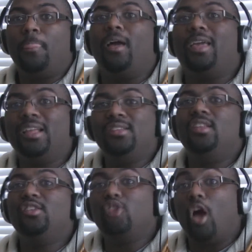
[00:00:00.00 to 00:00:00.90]
Against
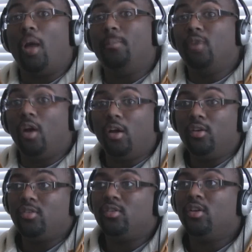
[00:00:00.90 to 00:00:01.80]
these top
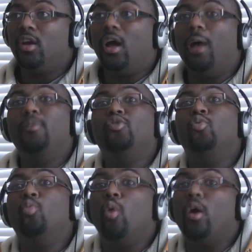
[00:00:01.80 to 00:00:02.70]
dogs, I'm gonna do
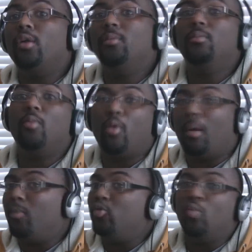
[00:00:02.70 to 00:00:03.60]
one
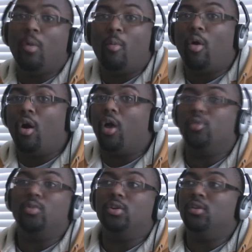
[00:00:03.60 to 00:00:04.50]
more
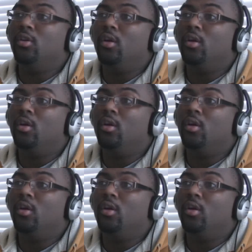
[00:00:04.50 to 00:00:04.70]
Hart one.